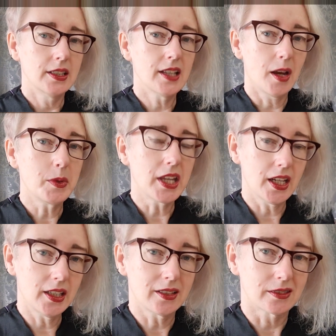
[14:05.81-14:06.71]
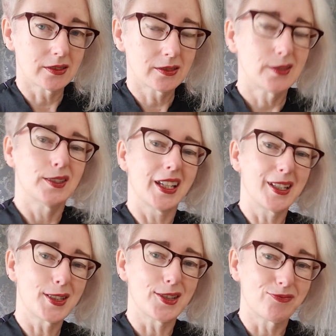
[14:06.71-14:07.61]
Are we getting, like,
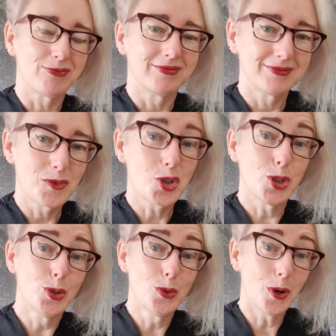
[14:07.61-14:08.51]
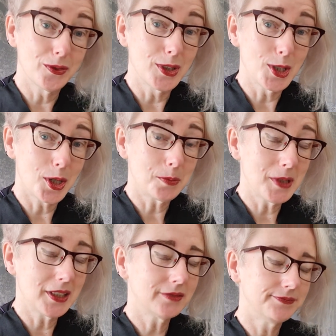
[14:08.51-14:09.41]
is it too over the top
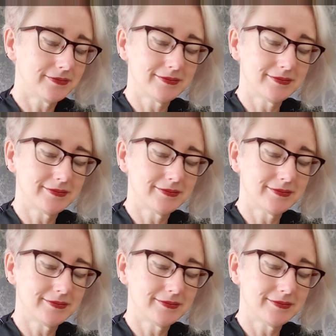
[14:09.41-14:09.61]
now?